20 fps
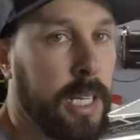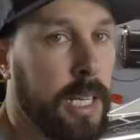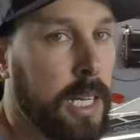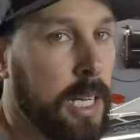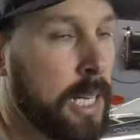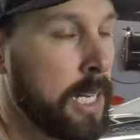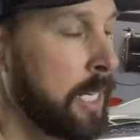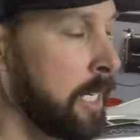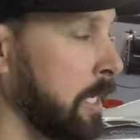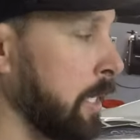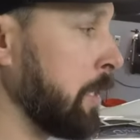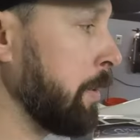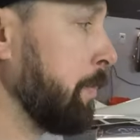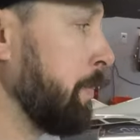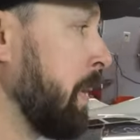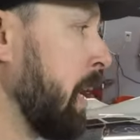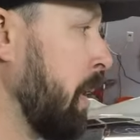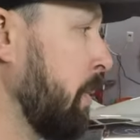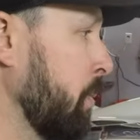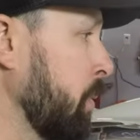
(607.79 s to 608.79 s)
Um,
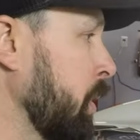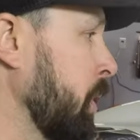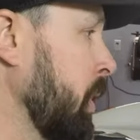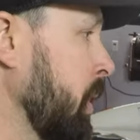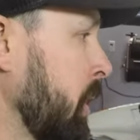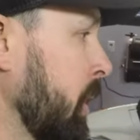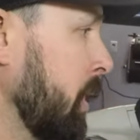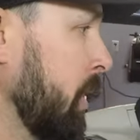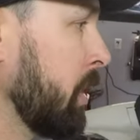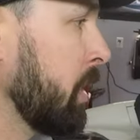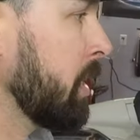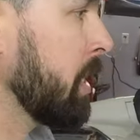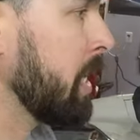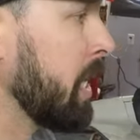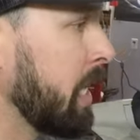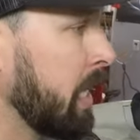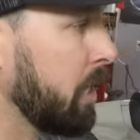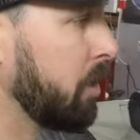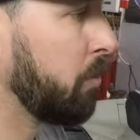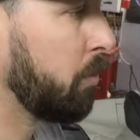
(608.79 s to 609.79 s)
now we're gonna
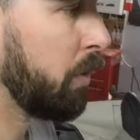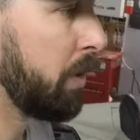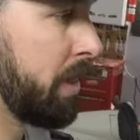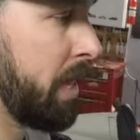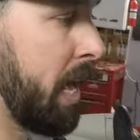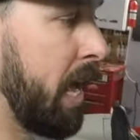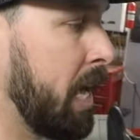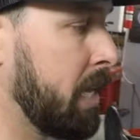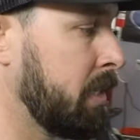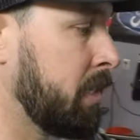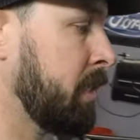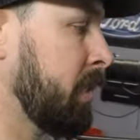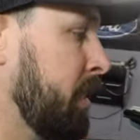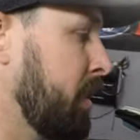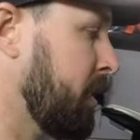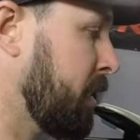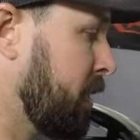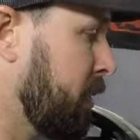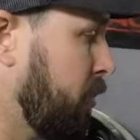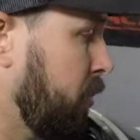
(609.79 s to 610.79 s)
hit it with
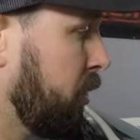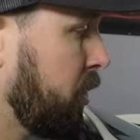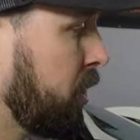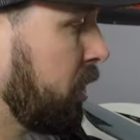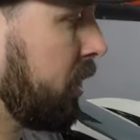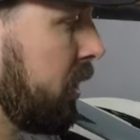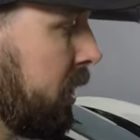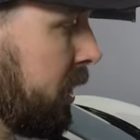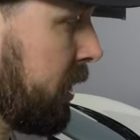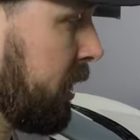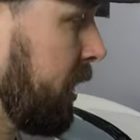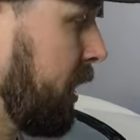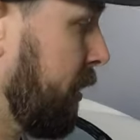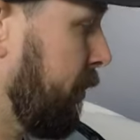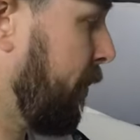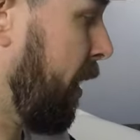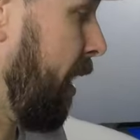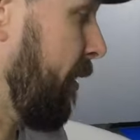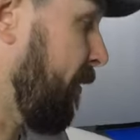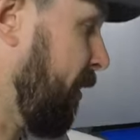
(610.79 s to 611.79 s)
Essence, which is uh,
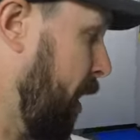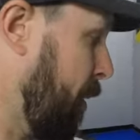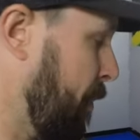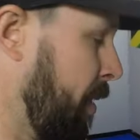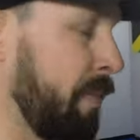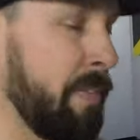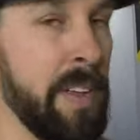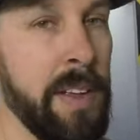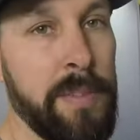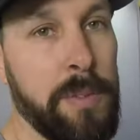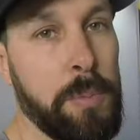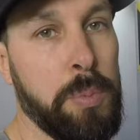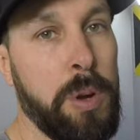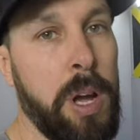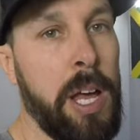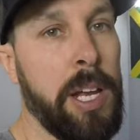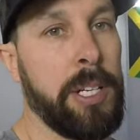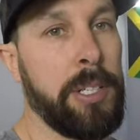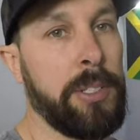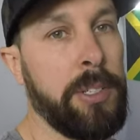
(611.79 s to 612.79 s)
by far my favorite
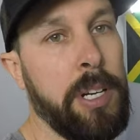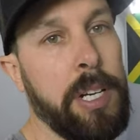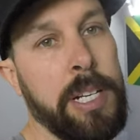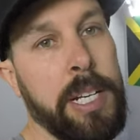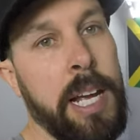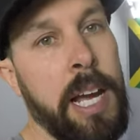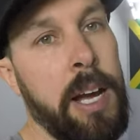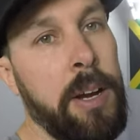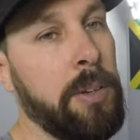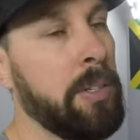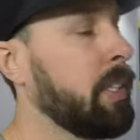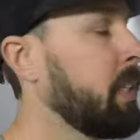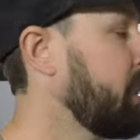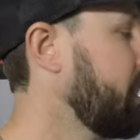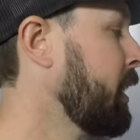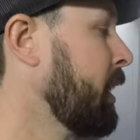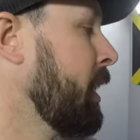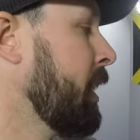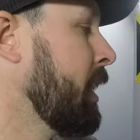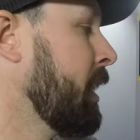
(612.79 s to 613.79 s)
product right now.
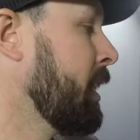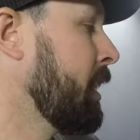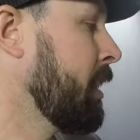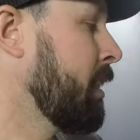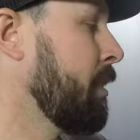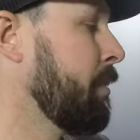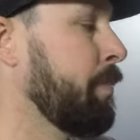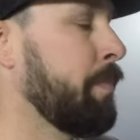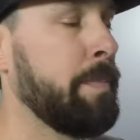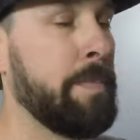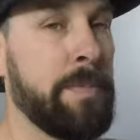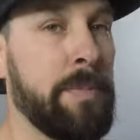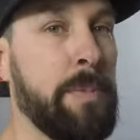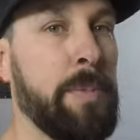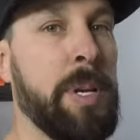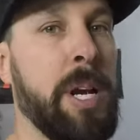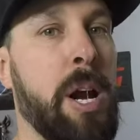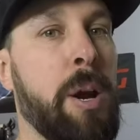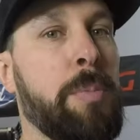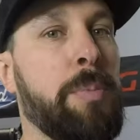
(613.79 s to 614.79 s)
Um,
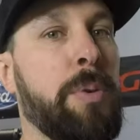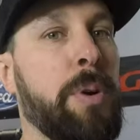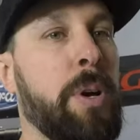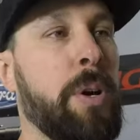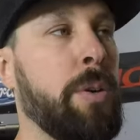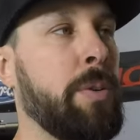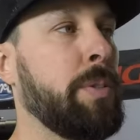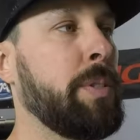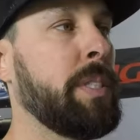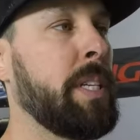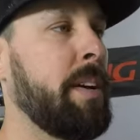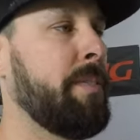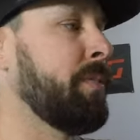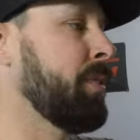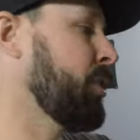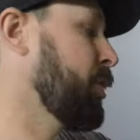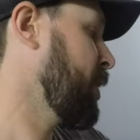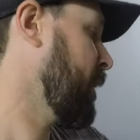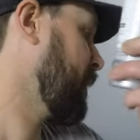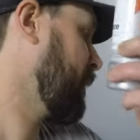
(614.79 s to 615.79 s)
CarPro, definitely
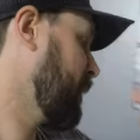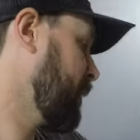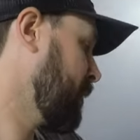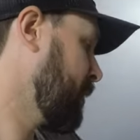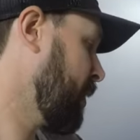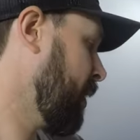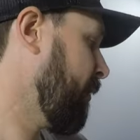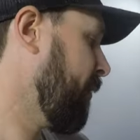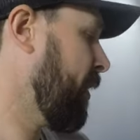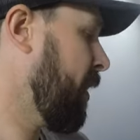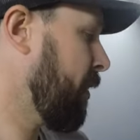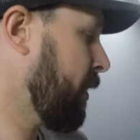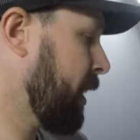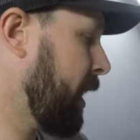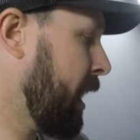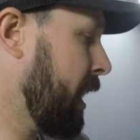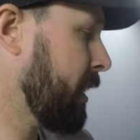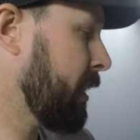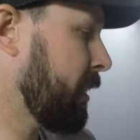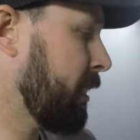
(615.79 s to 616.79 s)
check this stuff out,
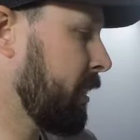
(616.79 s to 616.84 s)
guys.